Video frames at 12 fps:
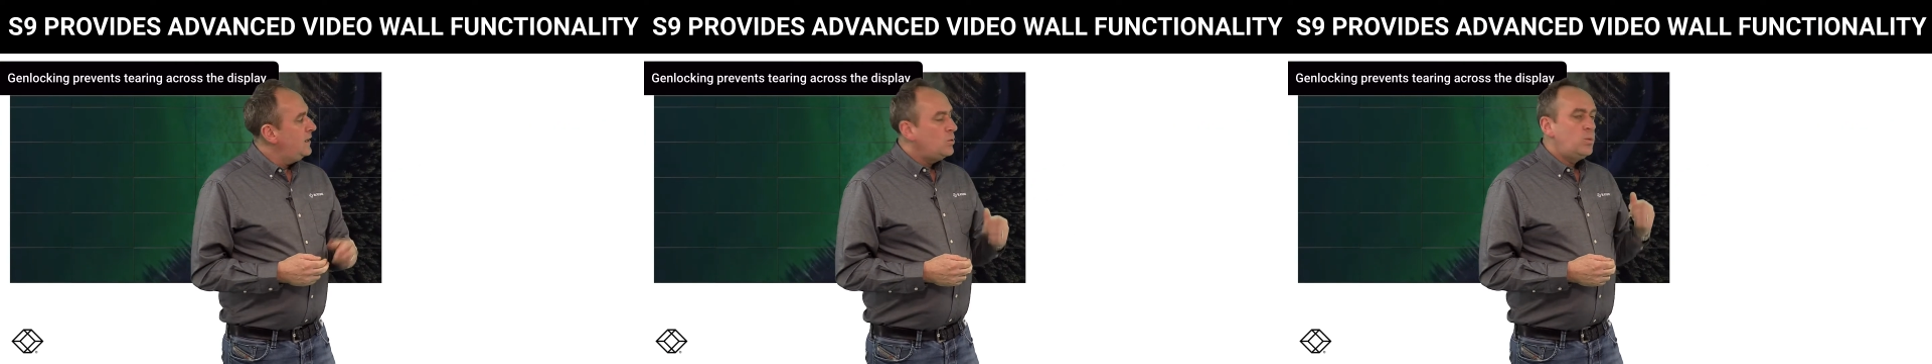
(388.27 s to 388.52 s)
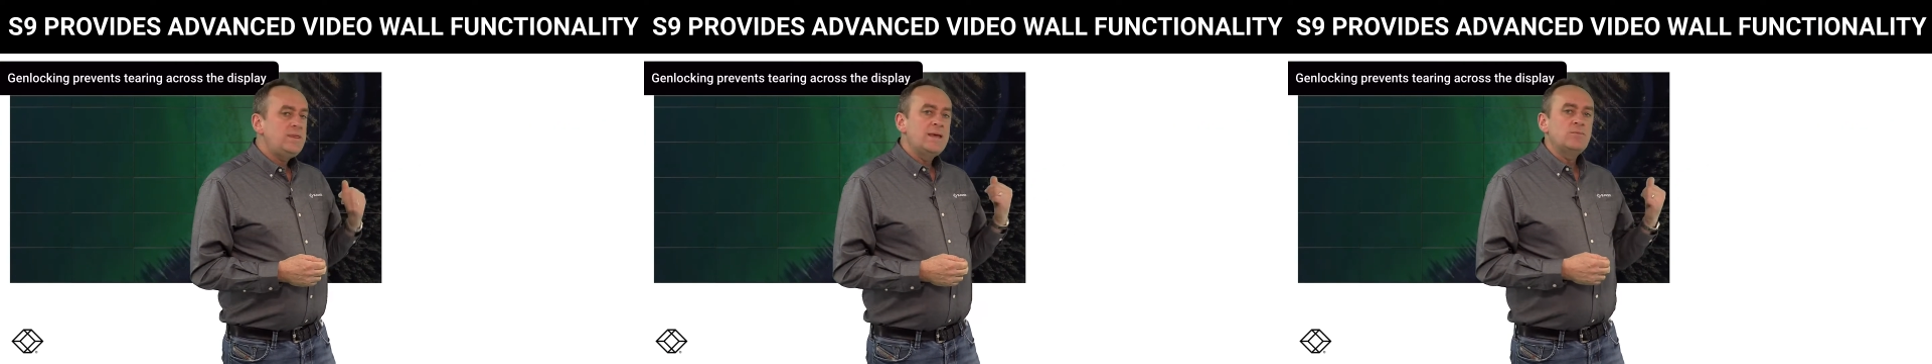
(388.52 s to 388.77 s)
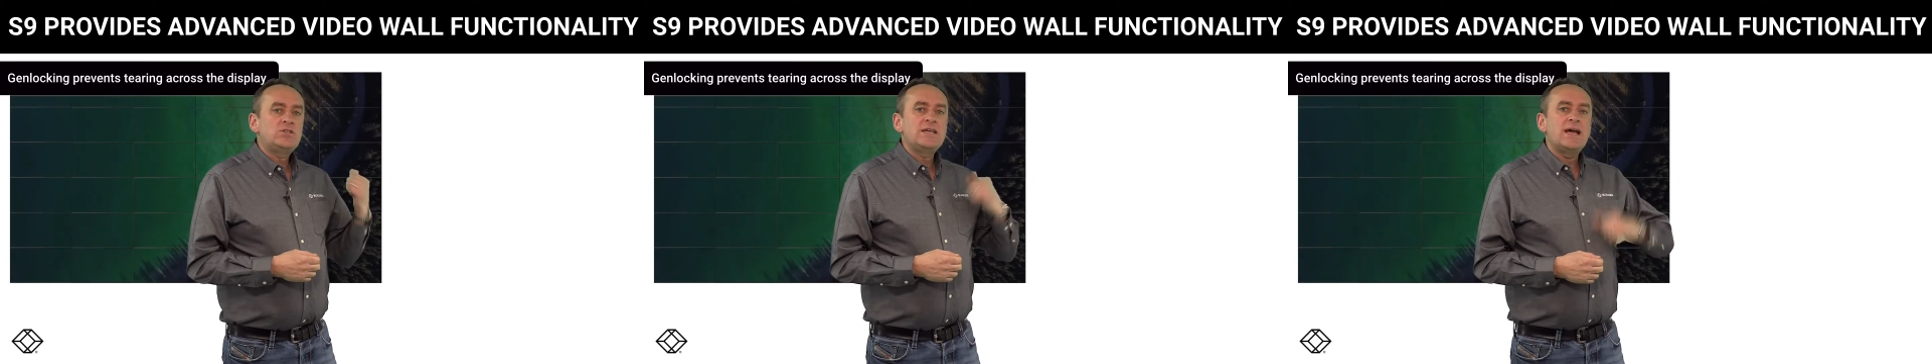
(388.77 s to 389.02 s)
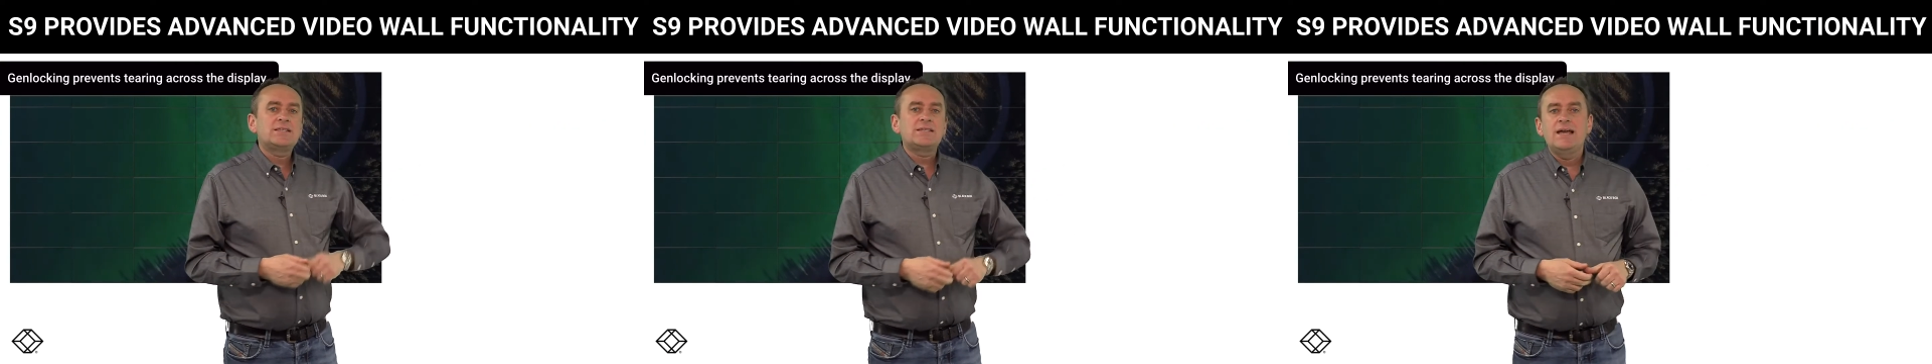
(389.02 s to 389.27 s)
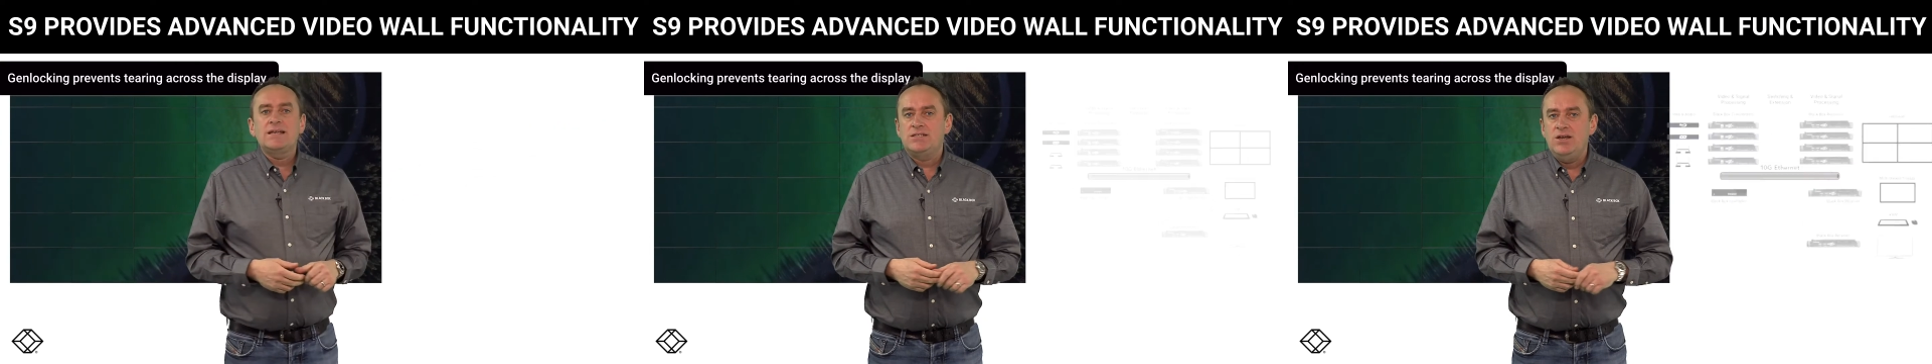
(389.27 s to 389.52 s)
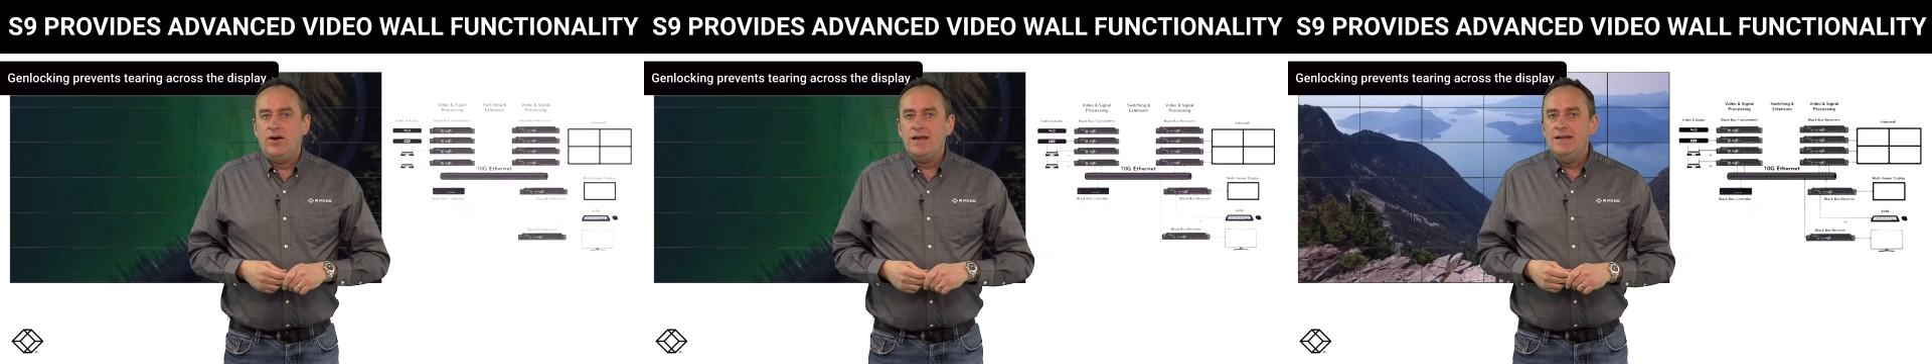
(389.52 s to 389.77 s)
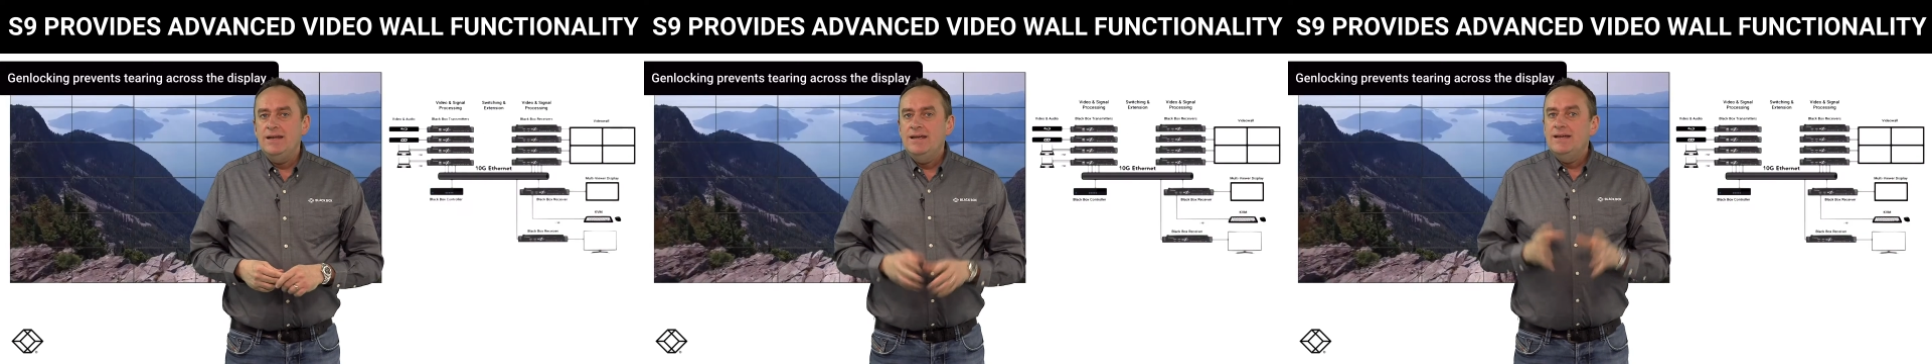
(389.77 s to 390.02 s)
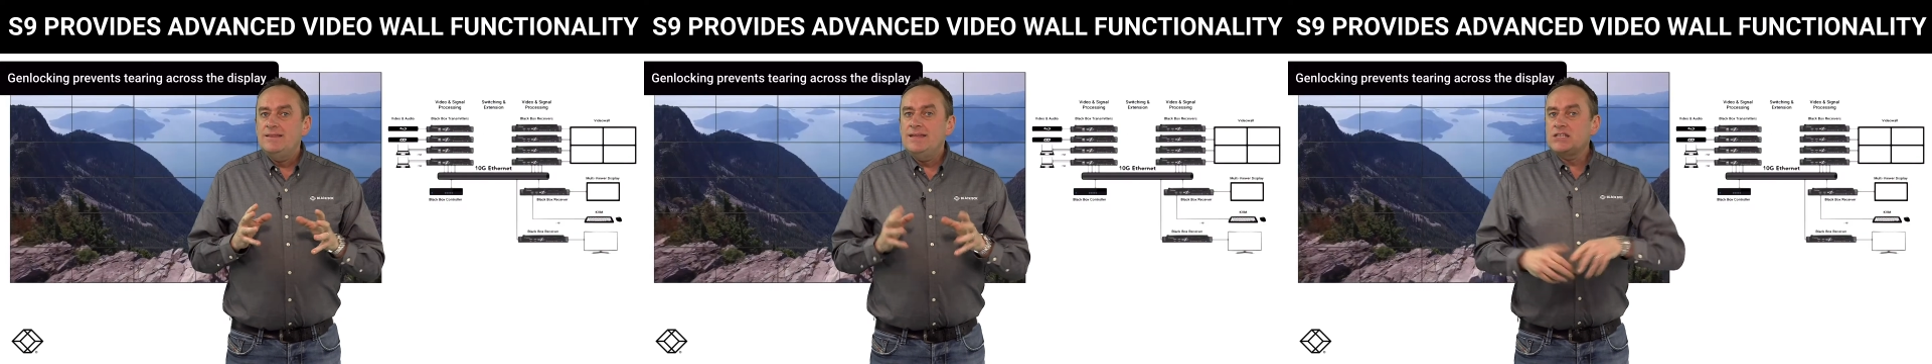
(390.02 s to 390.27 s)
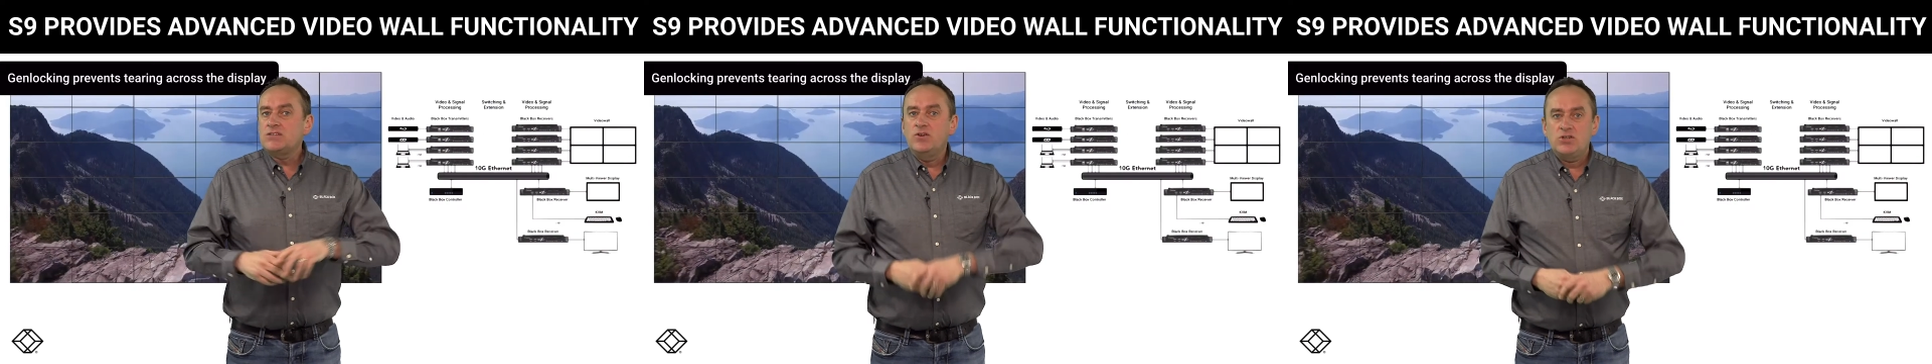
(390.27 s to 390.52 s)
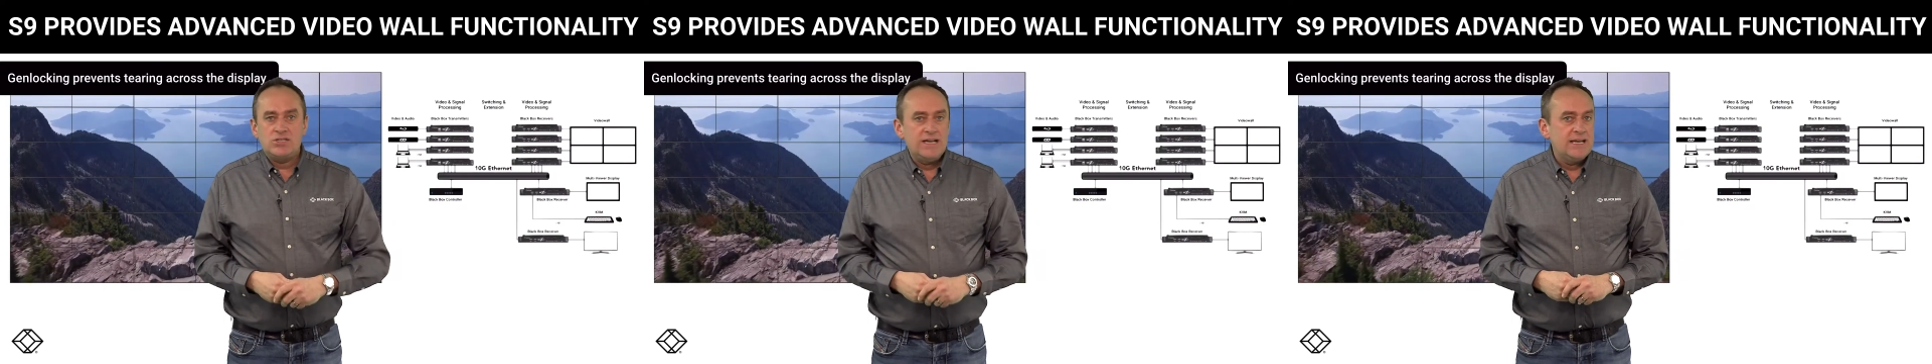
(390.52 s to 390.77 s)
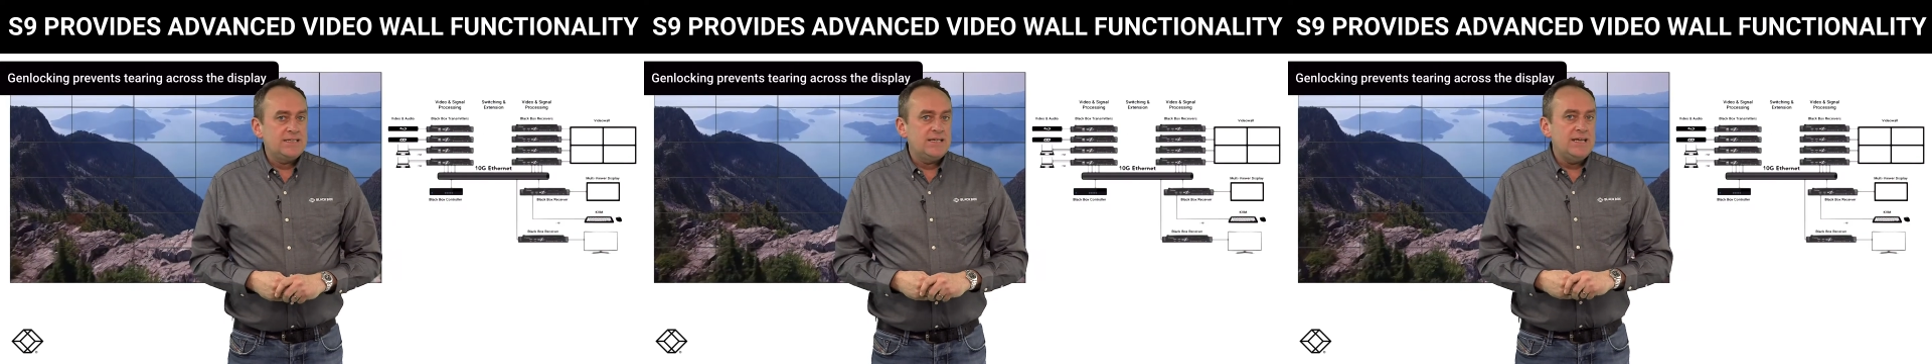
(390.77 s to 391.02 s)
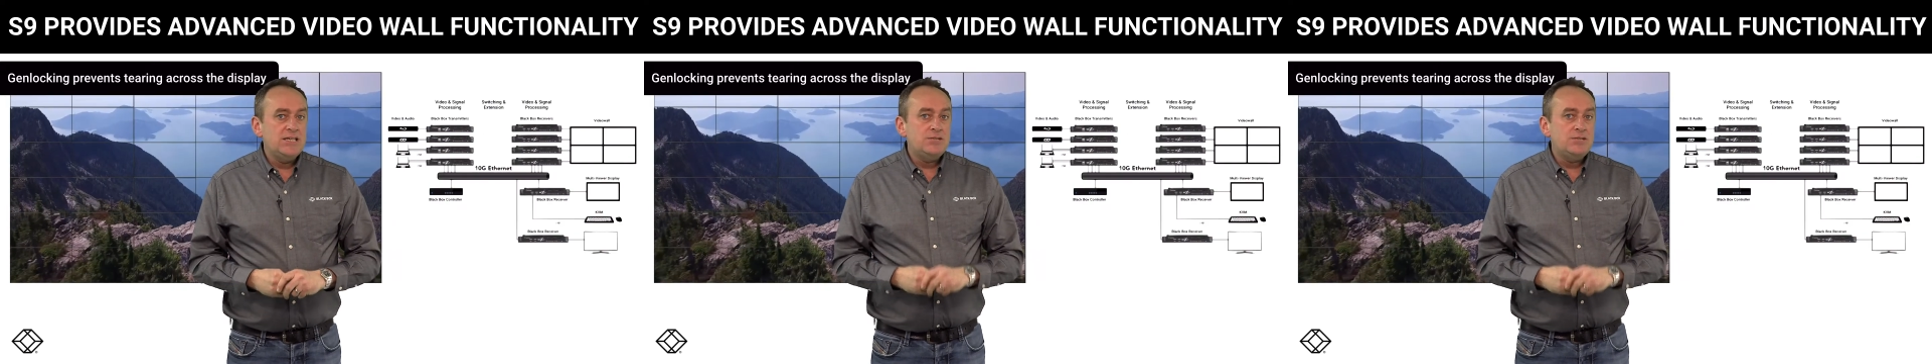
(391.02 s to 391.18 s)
With MCX S9, this functionality